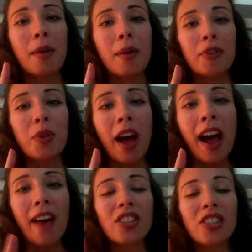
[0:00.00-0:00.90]
but you
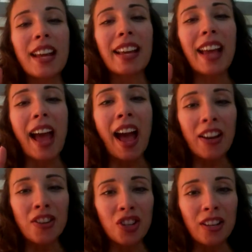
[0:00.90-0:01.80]
have to take
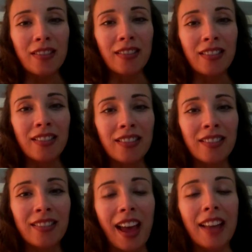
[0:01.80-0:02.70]
action
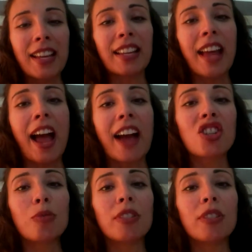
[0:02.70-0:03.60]
and take an
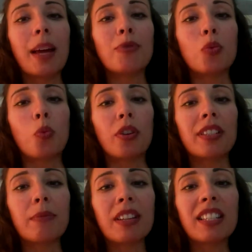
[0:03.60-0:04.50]
actionable step towards
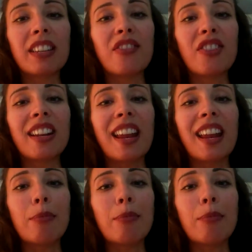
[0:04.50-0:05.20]
something different and